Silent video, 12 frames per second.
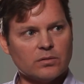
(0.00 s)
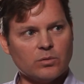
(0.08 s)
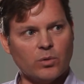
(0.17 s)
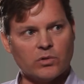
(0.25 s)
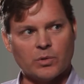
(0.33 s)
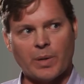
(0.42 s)

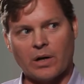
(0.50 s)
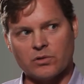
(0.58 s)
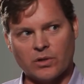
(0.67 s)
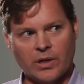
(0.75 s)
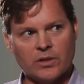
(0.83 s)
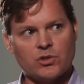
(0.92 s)
was about
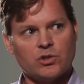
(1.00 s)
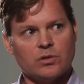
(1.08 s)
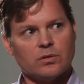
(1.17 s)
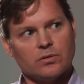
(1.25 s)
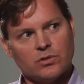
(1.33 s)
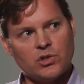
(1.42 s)
to get
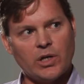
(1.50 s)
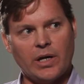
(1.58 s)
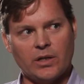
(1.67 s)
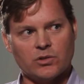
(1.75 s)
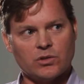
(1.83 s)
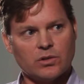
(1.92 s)

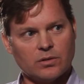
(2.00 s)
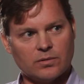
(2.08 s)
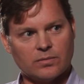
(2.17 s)
changed